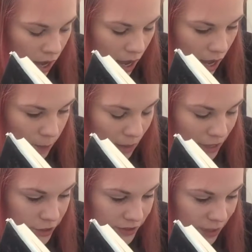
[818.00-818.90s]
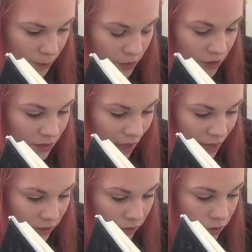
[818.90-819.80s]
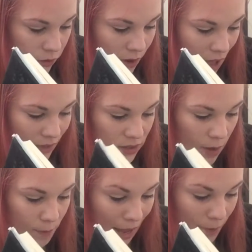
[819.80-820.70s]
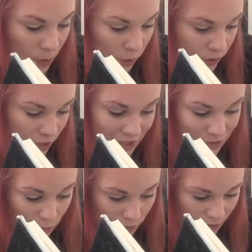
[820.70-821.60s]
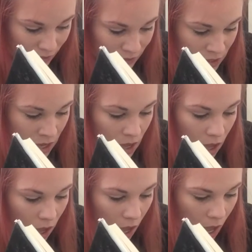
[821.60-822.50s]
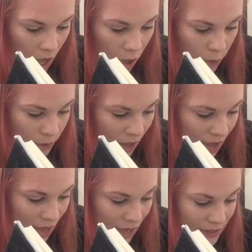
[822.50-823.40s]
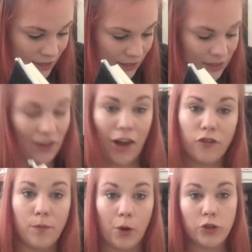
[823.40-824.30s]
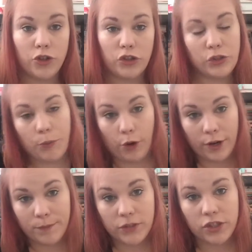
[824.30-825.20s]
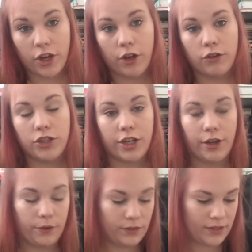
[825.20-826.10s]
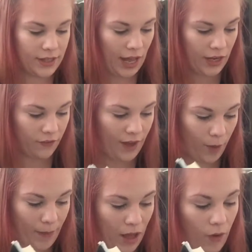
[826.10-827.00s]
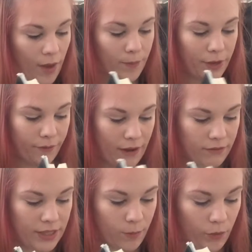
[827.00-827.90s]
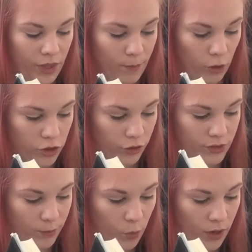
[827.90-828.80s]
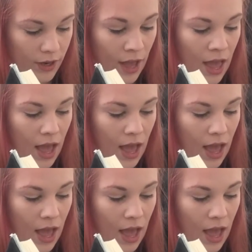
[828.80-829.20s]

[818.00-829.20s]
and her stepbrother Lionel, who has bipolar disorder and needs a lot of emotional support. So she goes to kind of help out and be around him with the emotional support.